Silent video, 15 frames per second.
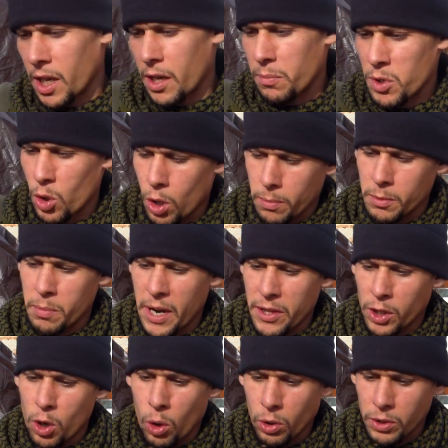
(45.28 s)
get absorbed by
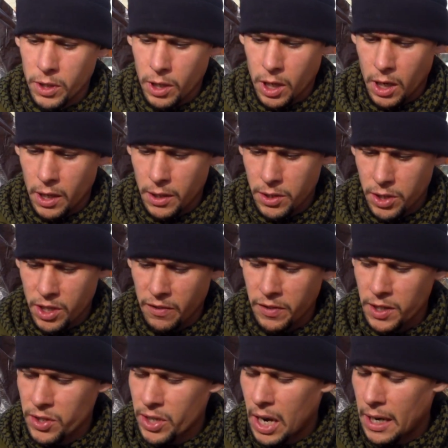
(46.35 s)
the cold
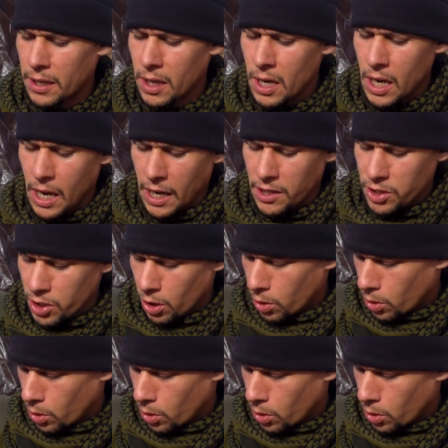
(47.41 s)
stuff inside. And